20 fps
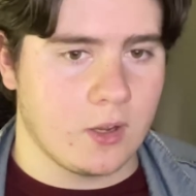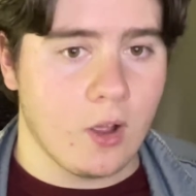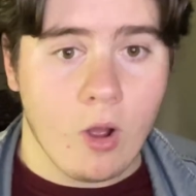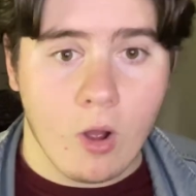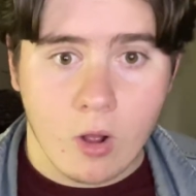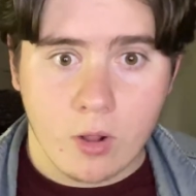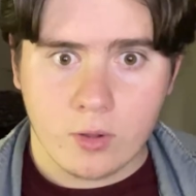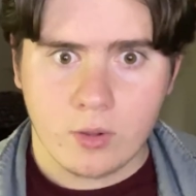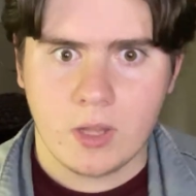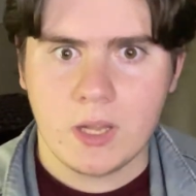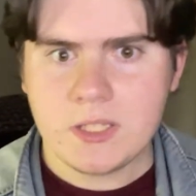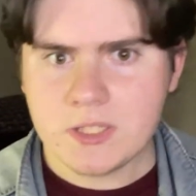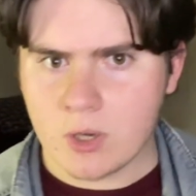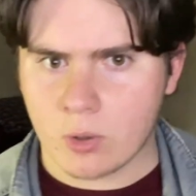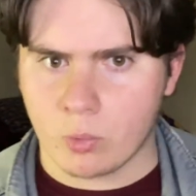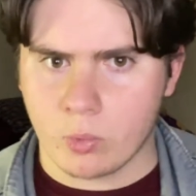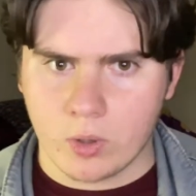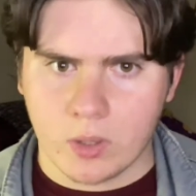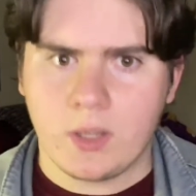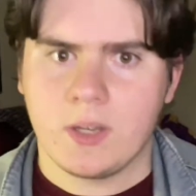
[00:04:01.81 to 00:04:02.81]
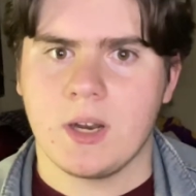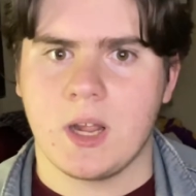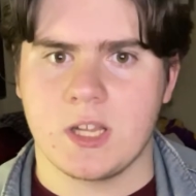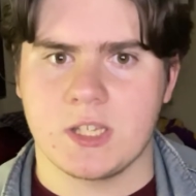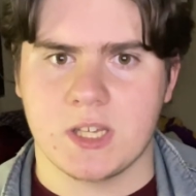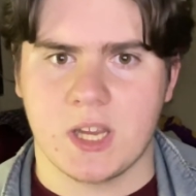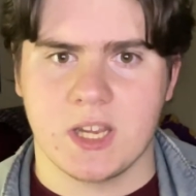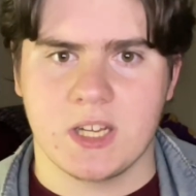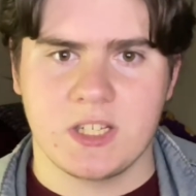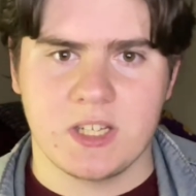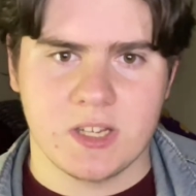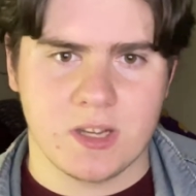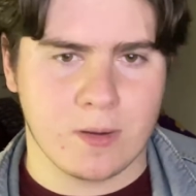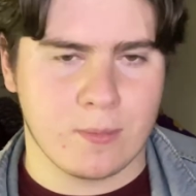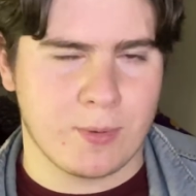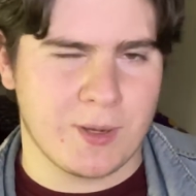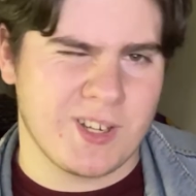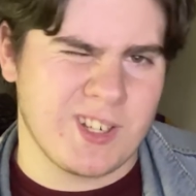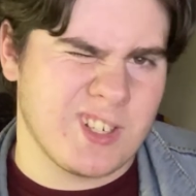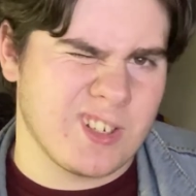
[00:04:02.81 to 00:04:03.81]
oh, that's a really nice idea,
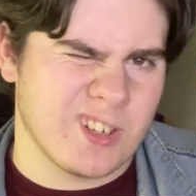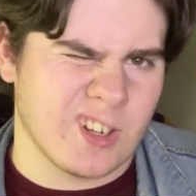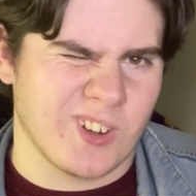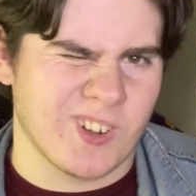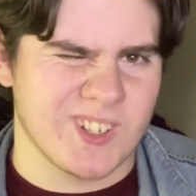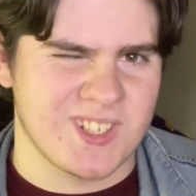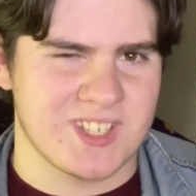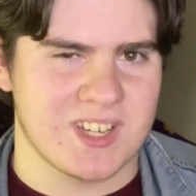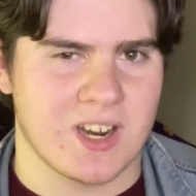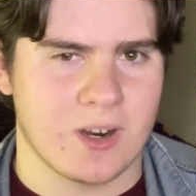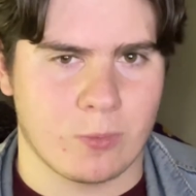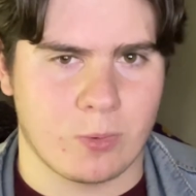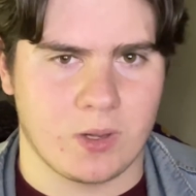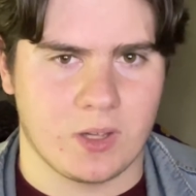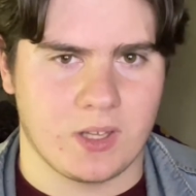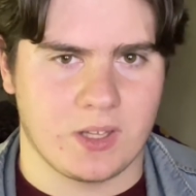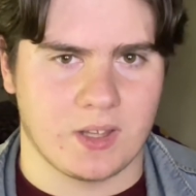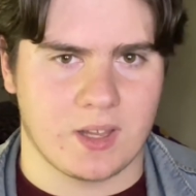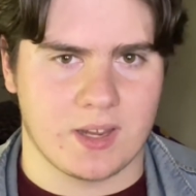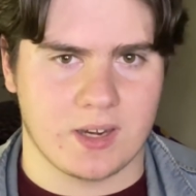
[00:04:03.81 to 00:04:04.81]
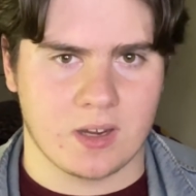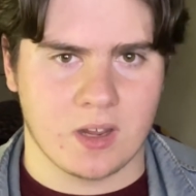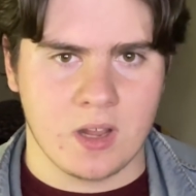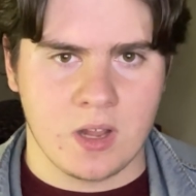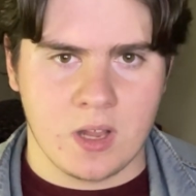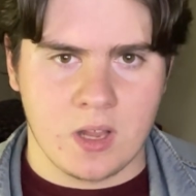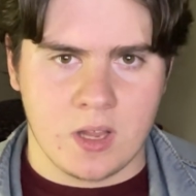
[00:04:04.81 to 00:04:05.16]
but, you know, it's not really, like,